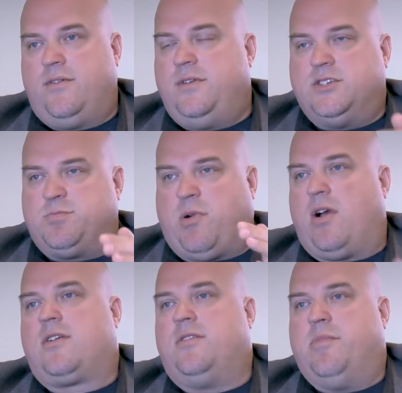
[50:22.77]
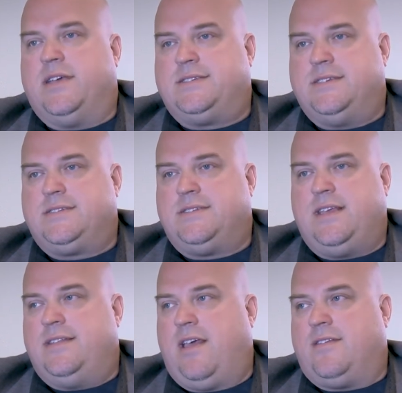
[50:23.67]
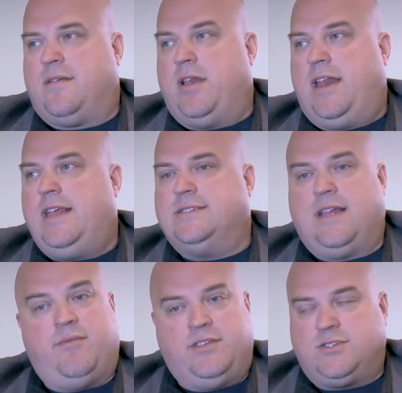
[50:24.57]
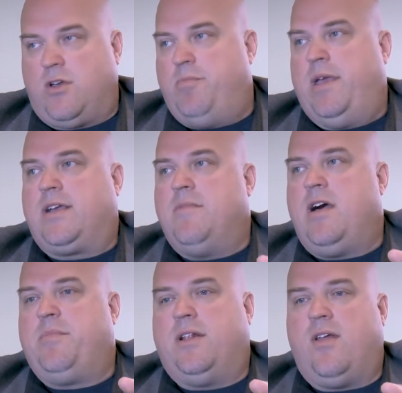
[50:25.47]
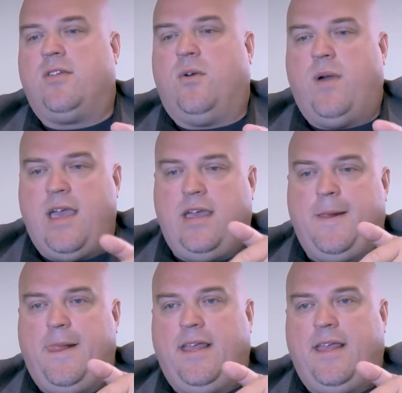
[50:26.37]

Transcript: we just park the buses until somebody needs it and we just go pick them up and along the way